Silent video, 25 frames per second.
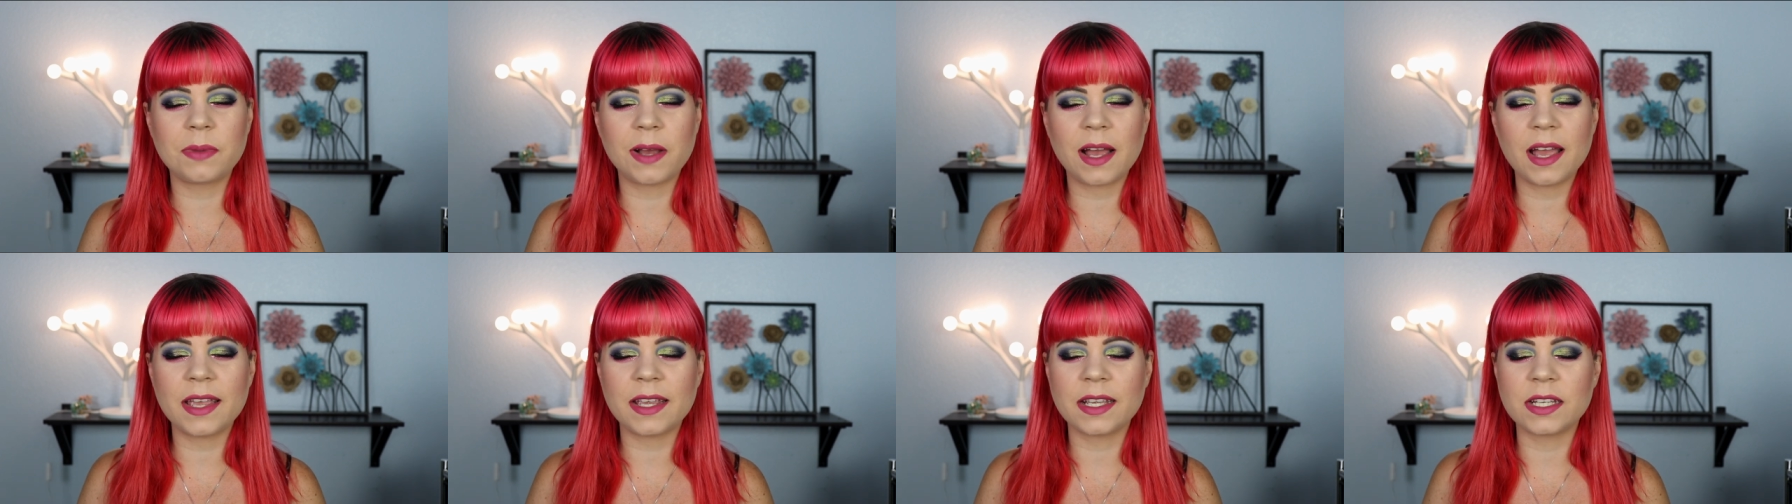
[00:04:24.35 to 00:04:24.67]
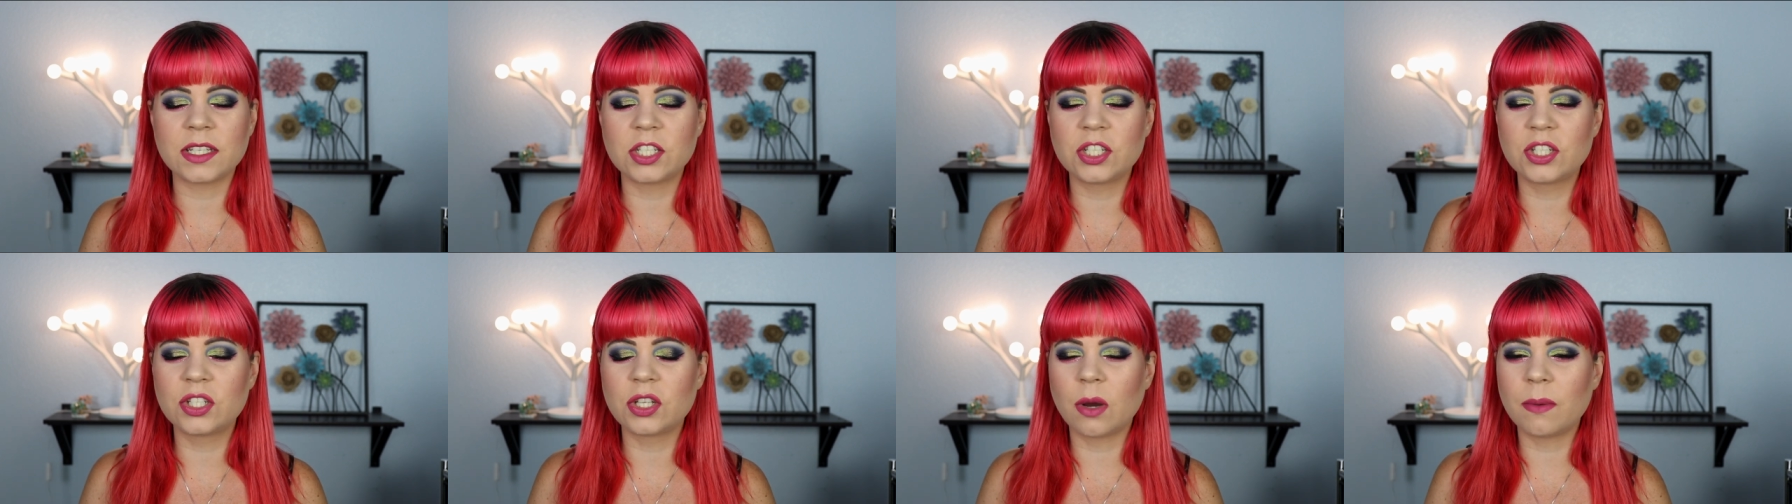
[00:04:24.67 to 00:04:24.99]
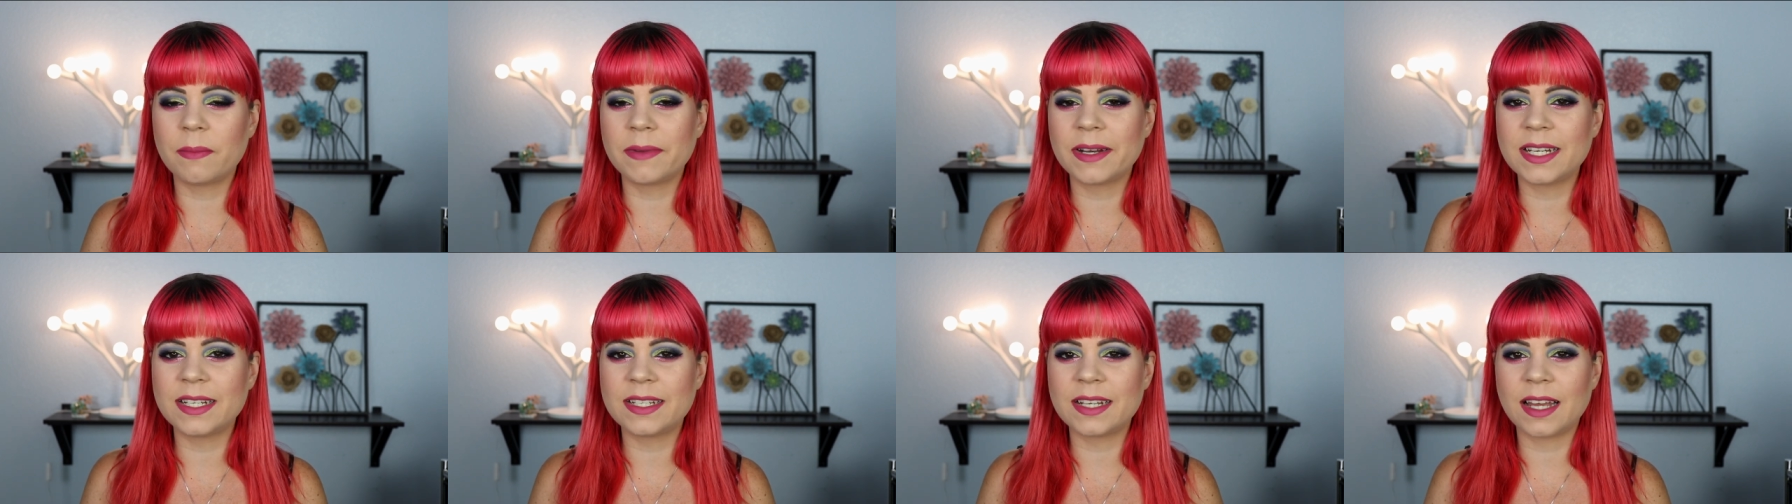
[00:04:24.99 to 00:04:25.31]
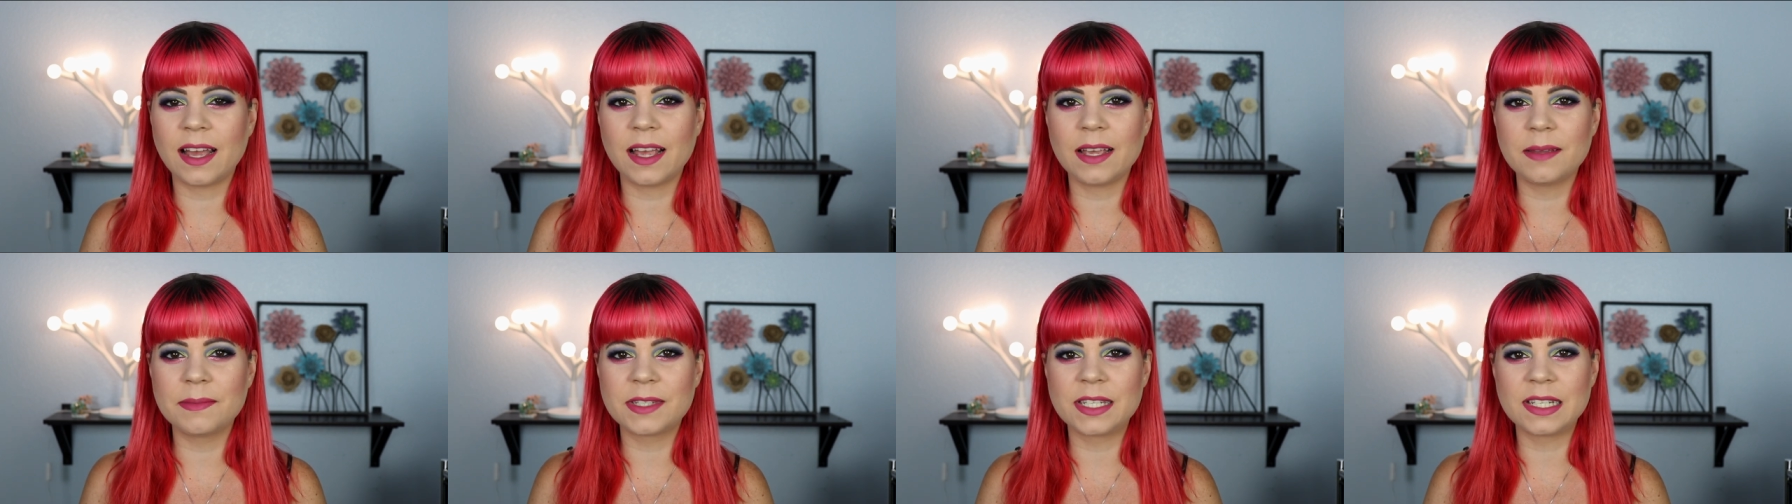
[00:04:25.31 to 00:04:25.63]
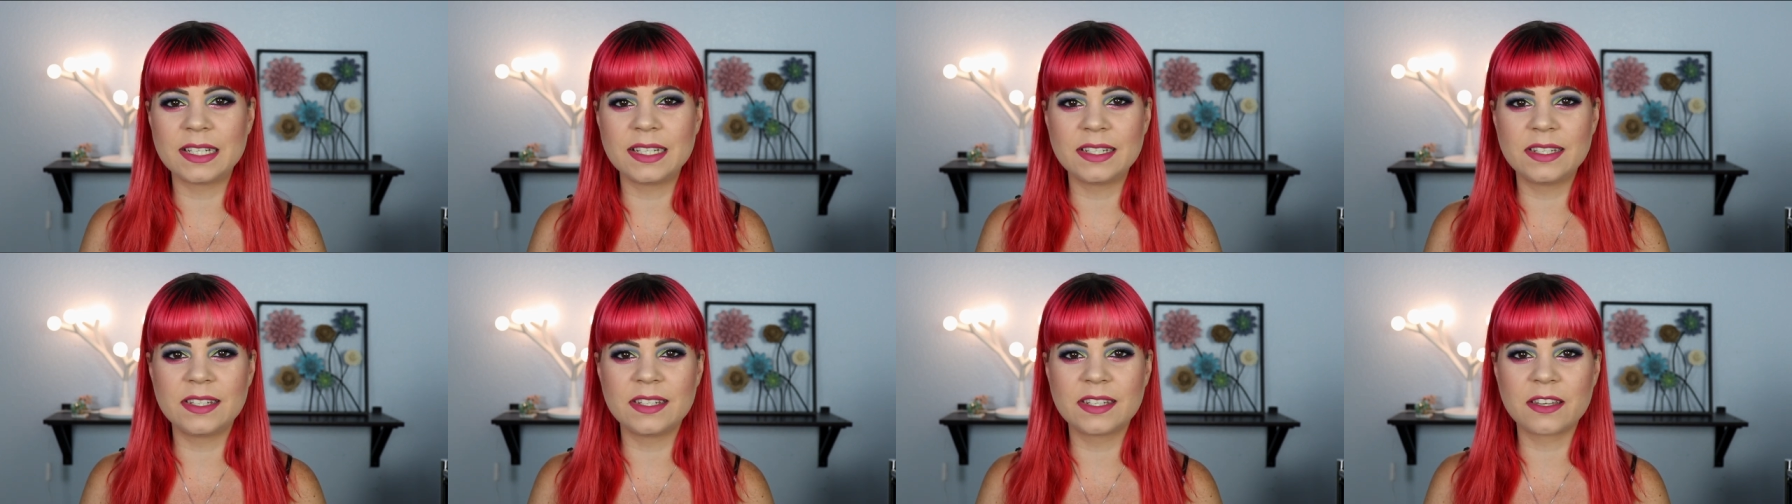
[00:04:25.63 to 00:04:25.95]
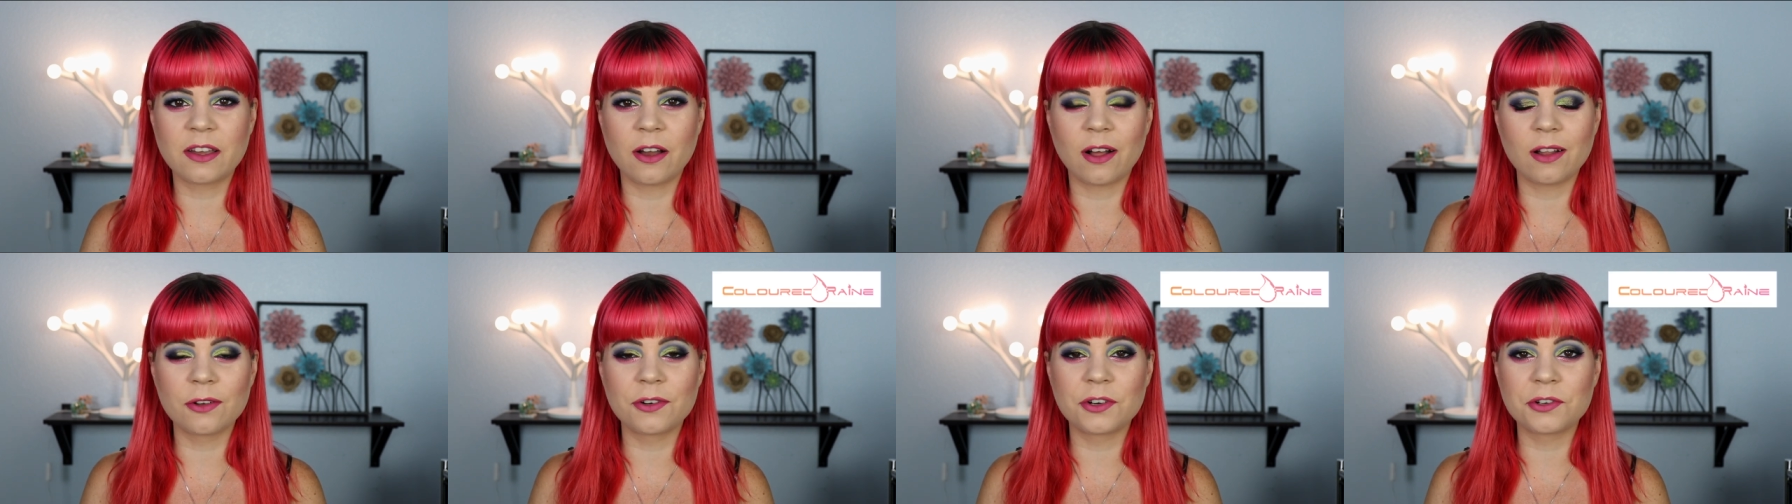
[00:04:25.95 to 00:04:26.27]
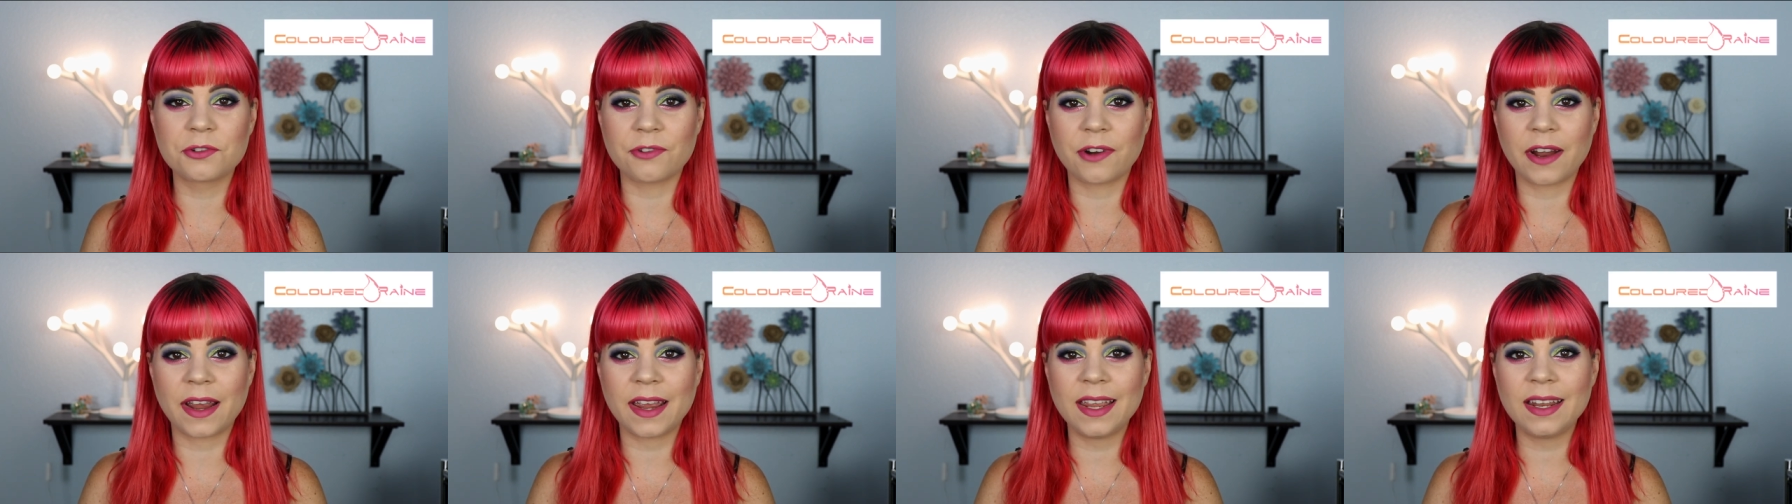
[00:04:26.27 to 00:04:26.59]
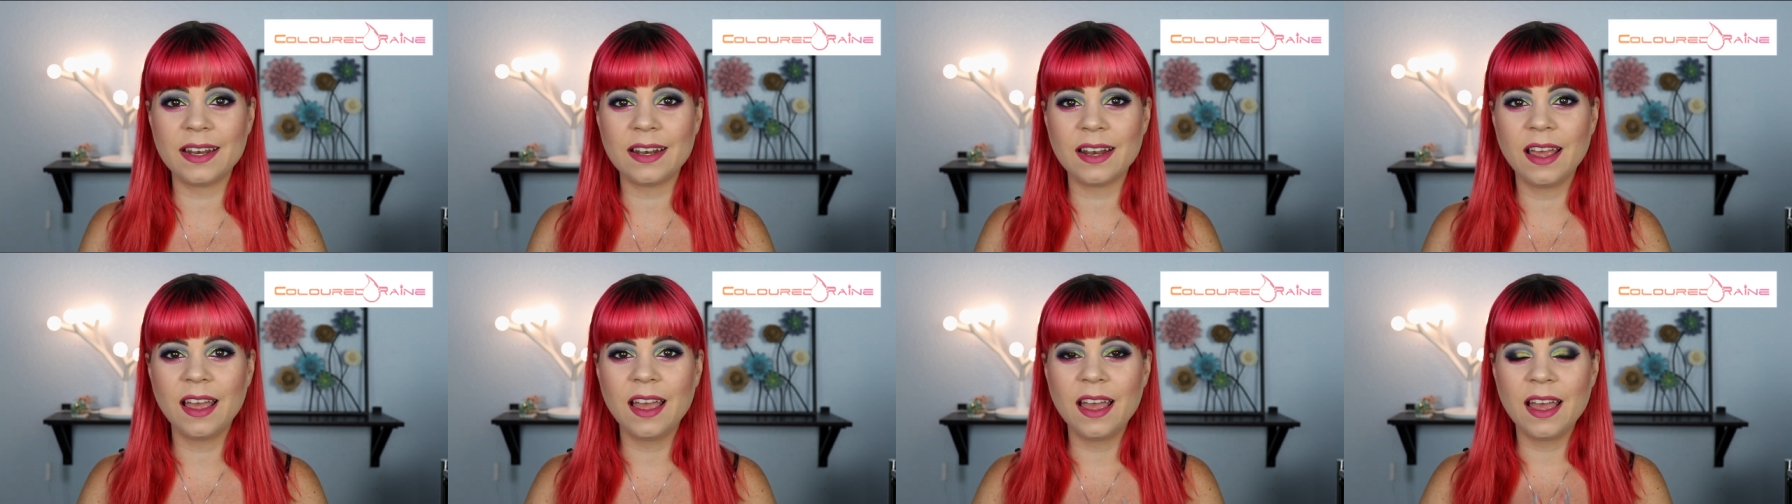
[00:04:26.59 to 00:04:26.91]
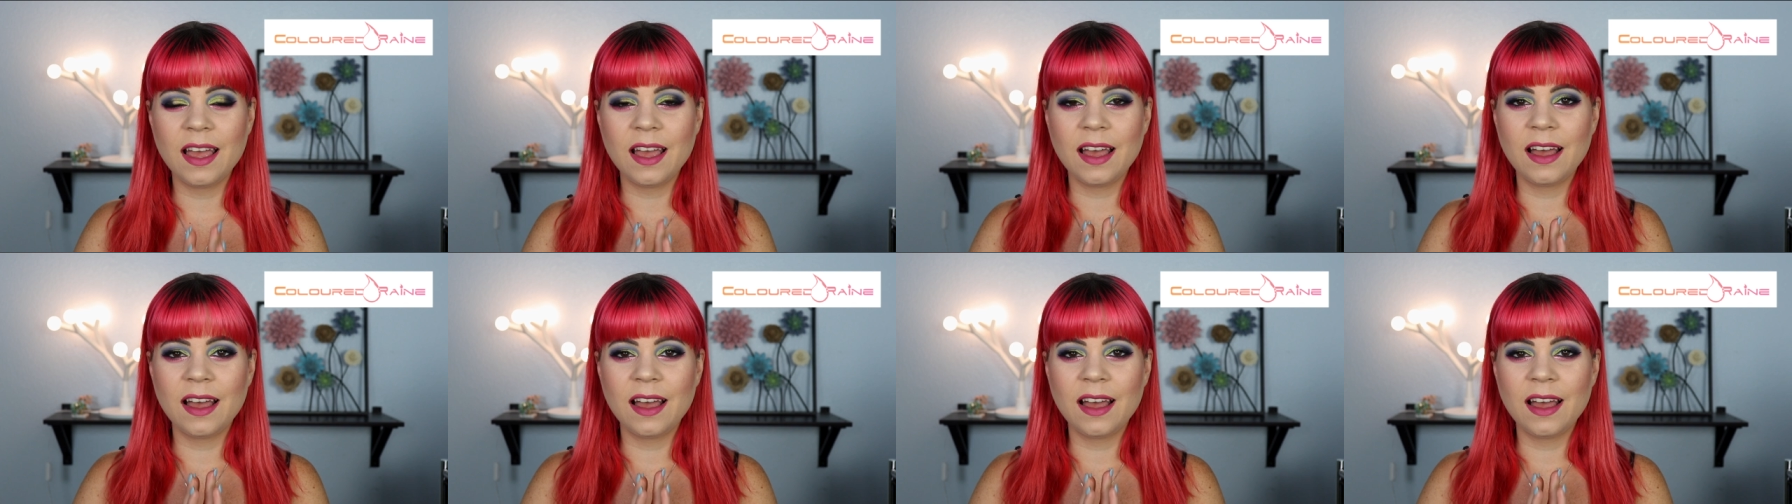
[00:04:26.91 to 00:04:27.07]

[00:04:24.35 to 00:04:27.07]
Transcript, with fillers: buying so many times, and this is Color Rain.